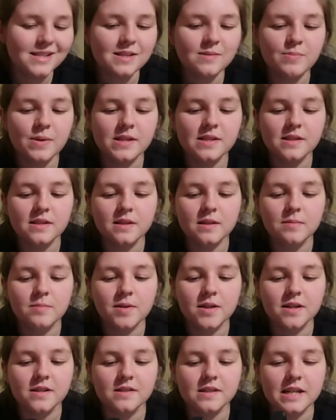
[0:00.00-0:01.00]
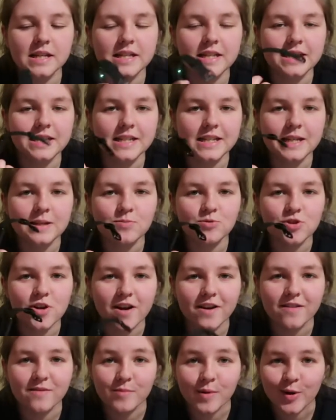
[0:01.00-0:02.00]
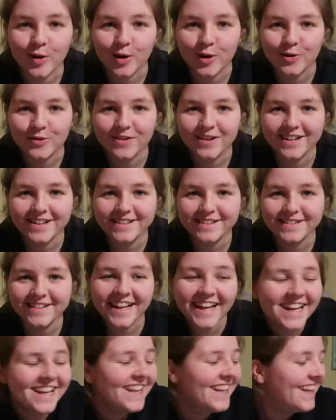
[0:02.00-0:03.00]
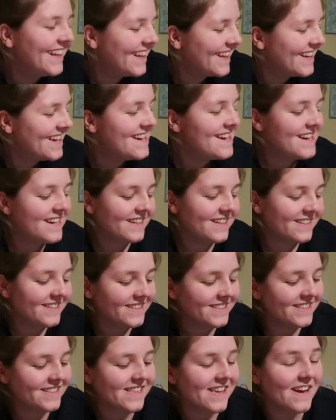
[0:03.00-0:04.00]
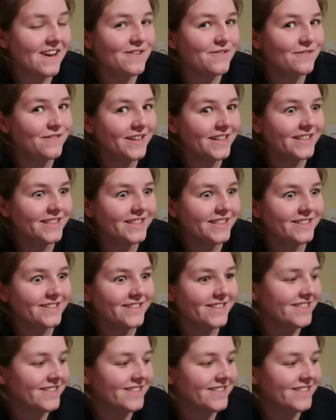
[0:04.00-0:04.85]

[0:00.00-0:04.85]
This is basically because I need to keep track of my heart rate because I faint like